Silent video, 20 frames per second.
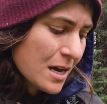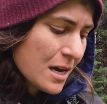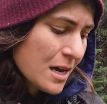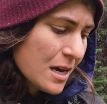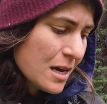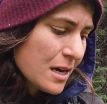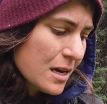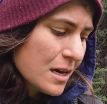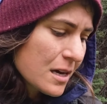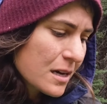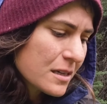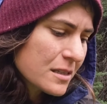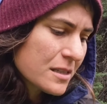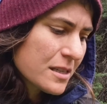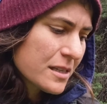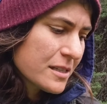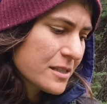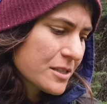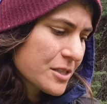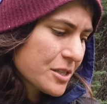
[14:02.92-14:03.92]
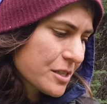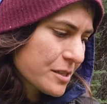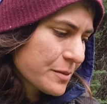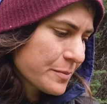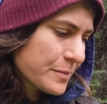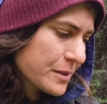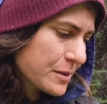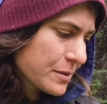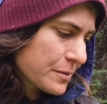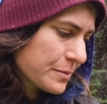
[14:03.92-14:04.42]
because this is just
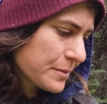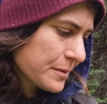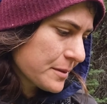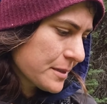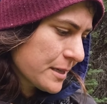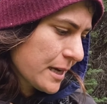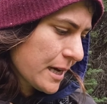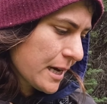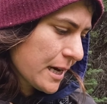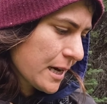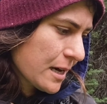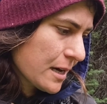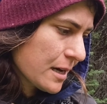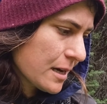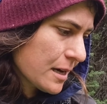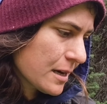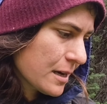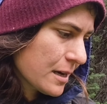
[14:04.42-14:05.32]
miserable today